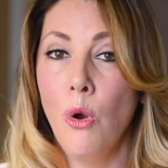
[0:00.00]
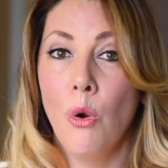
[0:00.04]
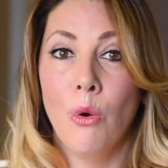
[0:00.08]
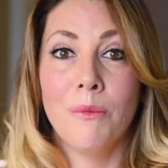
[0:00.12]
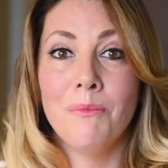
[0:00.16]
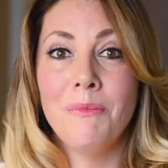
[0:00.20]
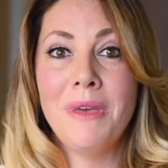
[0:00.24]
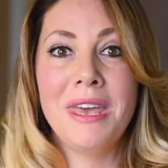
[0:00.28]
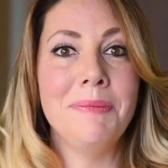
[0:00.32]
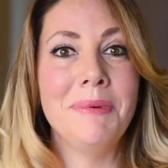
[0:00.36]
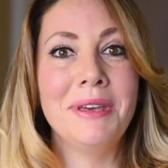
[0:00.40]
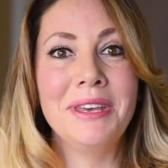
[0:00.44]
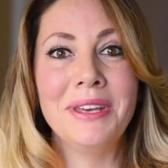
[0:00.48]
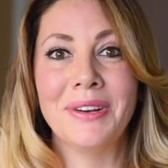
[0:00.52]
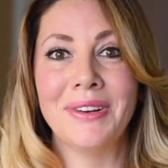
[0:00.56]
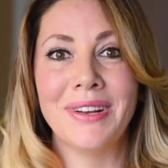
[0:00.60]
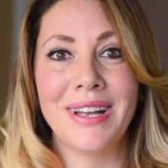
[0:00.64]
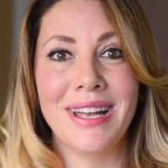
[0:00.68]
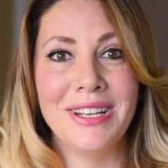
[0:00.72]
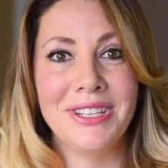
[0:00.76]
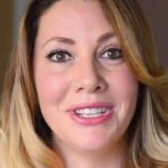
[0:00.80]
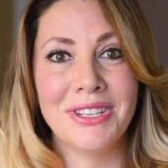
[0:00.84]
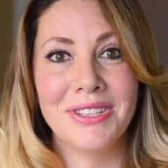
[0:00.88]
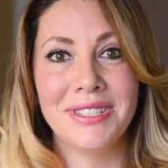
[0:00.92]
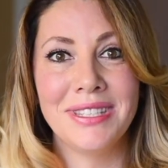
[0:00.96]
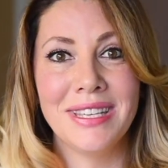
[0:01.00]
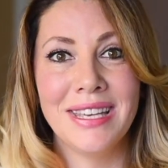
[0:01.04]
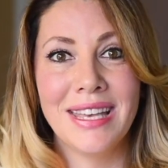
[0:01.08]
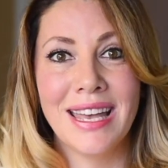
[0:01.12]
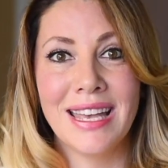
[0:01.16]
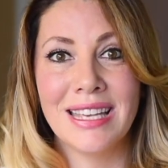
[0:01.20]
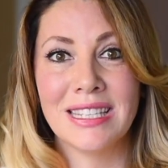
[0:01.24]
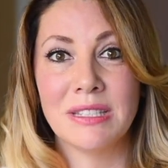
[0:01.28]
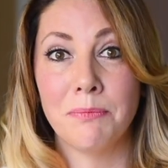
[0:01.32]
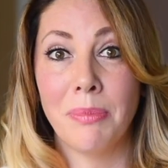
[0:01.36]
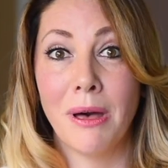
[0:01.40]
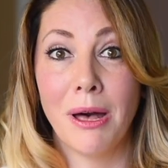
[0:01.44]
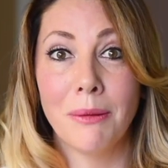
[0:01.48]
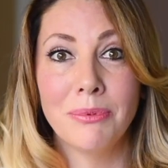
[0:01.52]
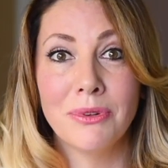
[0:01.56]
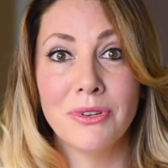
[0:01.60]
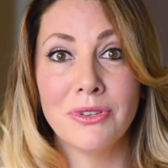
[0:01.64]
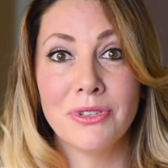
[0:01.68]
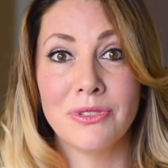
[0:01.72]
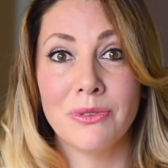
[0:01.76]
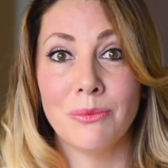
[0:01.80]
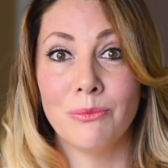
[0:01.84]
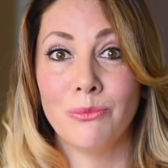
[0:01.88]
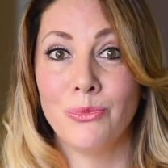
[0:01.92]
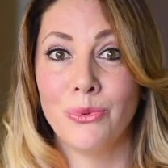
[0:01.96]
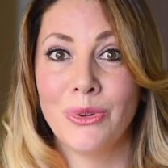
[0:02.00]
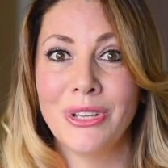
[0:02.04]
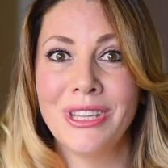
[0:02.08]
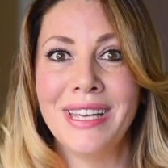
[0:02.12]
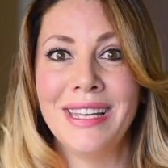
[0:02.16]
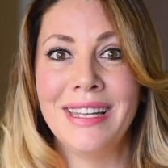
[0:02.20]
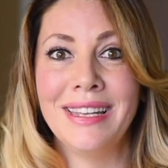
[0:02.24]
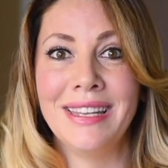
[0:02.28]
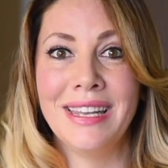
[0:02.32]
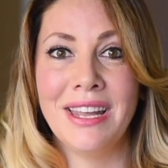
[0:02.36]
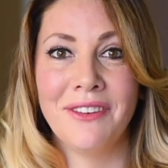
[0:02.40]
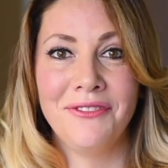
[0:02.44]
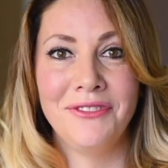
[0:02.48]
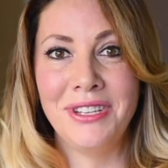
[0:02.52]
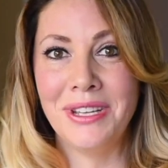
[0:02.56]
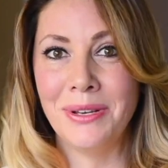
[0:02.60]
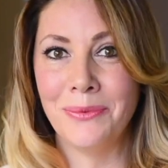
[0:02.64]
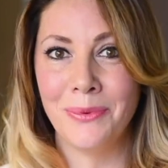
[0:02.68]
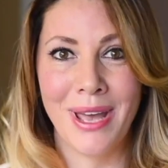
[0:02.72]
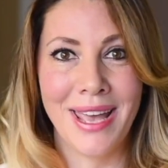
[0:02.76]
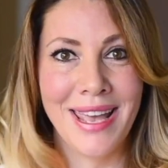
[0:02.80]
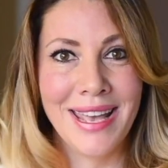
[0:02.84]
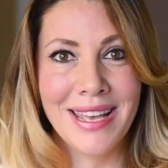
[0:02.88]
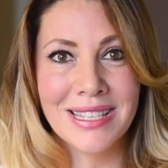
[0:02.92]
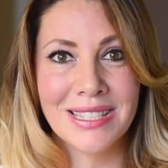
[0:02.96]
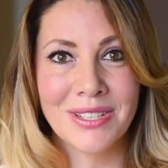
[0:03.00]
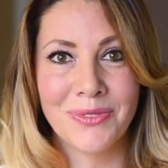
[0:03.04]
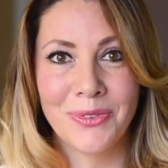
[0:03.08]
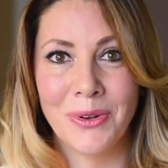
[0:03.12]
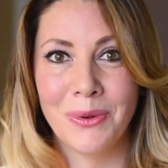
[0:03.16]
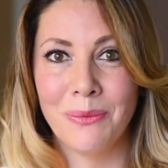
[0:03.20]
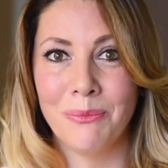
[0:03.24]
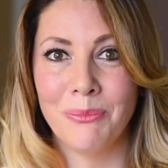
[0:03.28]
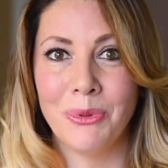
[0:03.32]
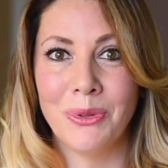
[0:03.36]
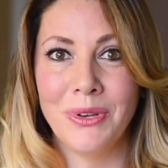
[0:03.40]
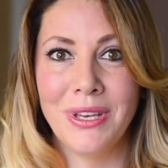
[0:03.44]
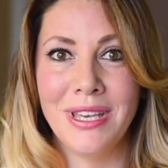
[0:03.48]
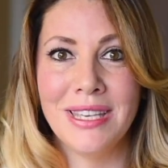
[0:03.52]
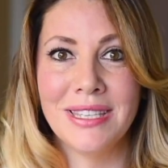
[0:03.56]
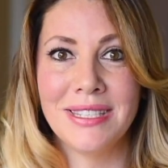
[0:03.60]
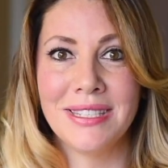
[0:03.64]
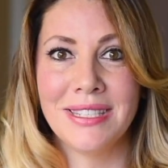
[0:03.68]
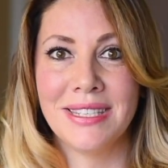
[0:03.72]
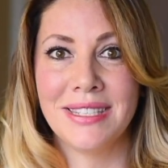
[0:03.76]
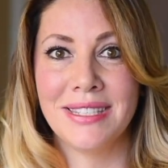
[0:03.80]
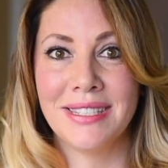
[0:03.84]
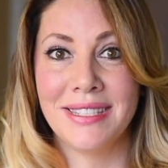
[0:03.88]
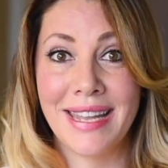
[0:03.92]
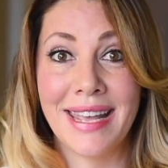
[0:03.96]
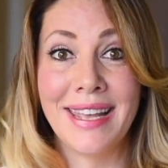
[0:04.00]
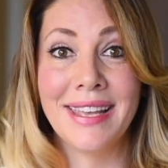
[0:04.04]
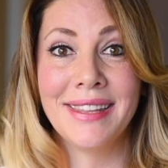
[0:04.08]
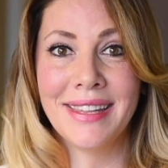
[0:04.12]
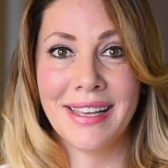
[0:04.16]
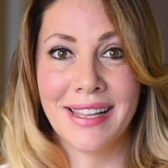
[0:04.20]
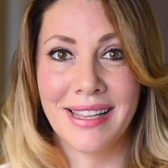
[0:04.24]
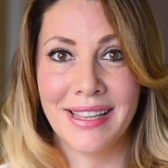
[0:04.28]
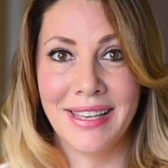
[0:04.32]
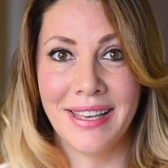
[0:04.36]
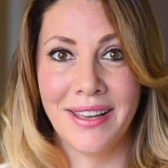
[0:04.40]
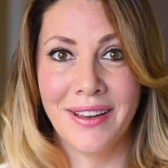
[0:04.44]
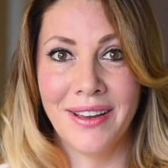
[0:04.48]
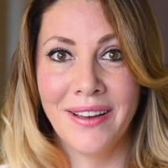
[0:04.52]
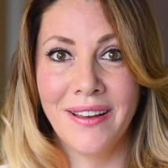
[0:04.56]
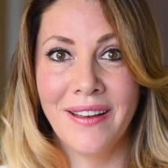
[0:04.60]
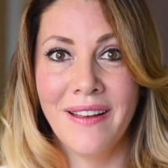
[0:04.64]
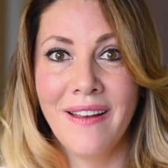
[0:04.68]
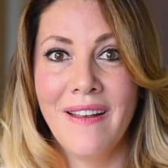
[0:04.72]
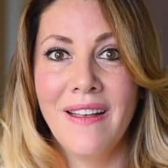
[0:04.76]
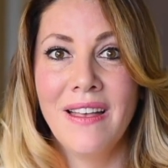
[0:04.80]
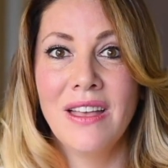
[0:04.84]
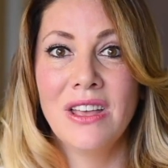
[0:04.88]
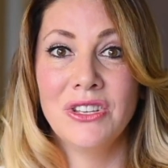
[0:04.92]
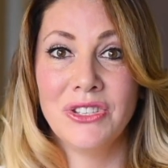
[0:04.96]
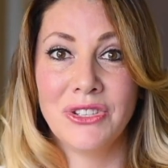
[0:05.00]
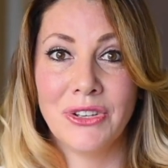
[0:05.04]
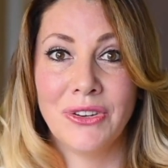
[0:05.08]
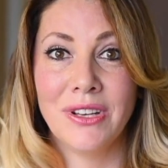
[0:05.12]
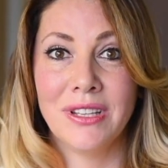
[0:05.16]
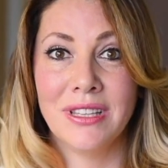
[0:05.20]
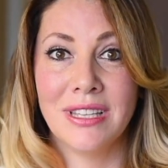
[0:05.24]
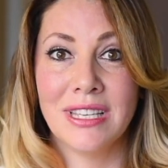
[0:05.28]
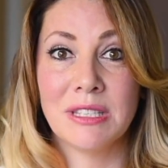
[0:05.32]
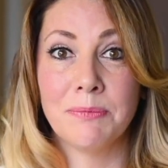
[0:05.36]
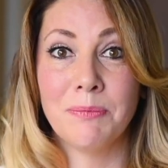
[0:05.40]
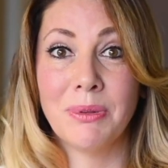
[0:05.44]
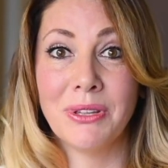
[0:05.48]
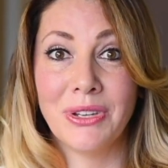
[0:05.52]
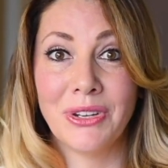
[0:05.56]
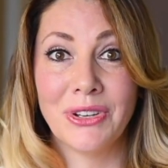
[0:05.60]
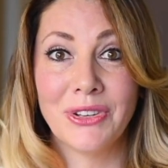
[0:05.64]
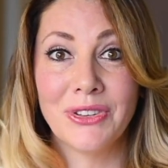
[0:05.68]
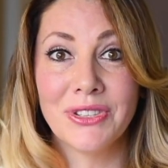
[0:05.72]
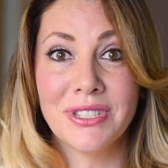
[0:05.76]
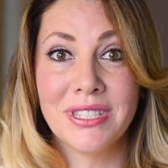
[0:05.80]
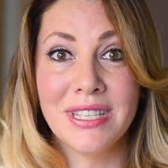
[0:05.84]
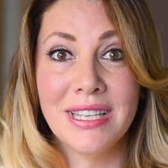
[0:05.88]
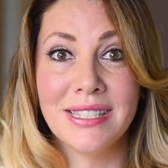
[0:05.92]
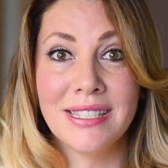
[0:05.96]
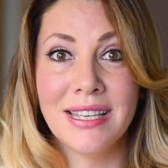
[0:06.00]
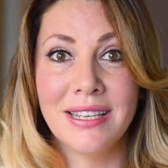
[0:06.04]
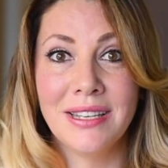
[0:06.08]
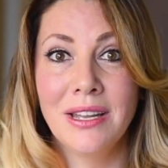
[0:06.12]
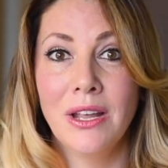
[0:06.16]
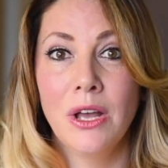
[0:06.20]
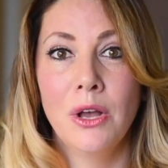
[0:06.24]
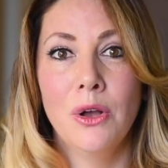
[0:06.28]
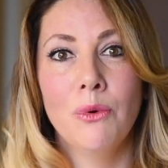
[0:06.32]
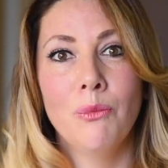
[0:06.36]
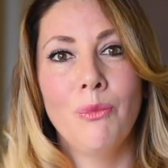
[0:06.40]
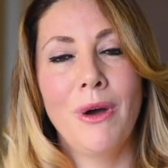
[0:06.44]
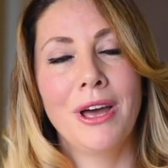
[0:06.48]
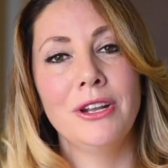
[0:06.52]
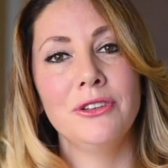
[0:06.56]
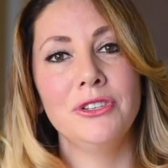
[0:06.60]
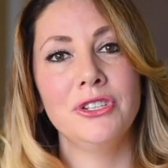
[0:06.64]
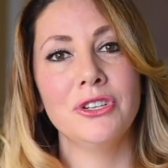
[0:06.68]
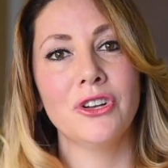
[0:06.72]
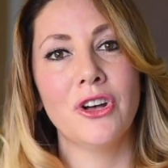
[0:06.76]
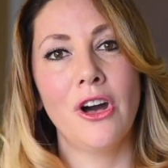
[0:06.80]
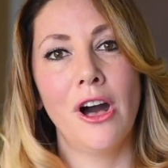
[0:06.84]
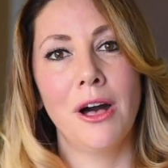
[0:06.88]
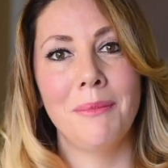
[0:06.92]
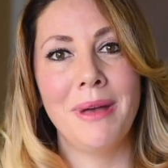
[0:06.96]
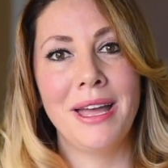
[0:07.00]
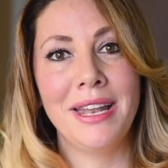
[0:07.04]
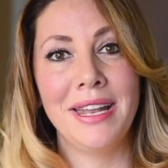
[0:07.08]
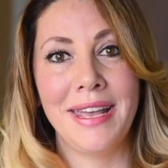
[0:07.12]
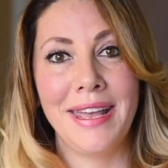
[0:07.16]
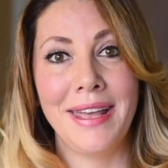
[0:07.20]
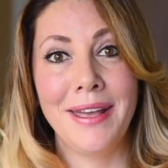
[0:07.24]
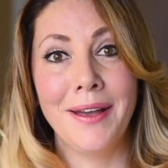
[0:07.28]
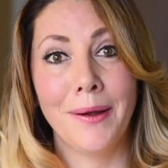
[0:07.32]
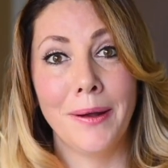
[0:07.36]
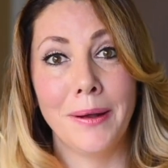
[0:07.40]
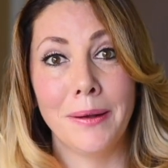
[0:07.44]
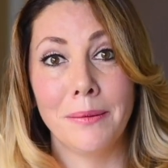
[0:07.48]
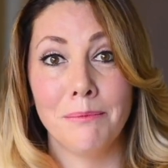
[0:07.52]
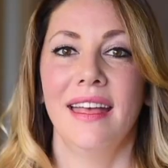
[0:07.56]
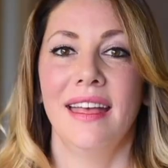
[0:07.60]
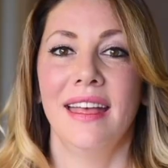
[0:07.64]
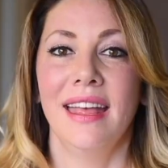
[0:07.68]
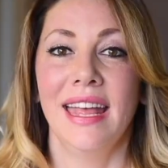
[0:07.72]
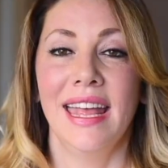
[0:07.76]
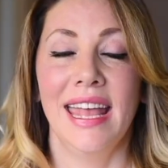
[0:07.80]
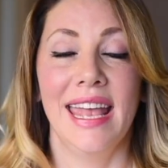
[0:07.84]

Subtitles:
or maybe your agency has published some really nifty ways for employees to stay in the clear during this political season, why don't you comment here?